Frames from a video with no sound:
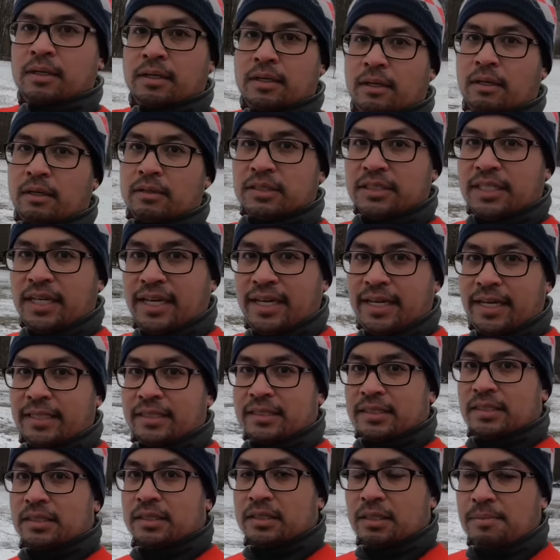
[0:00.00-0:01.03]
Also has
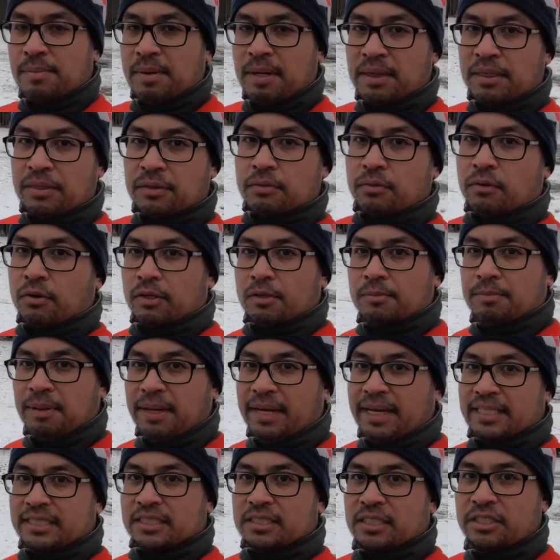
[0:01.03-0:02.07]
cement throwing
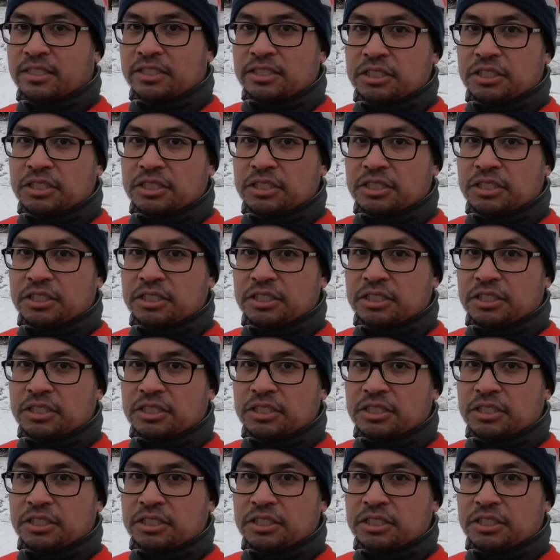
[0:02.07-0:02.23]
pads so your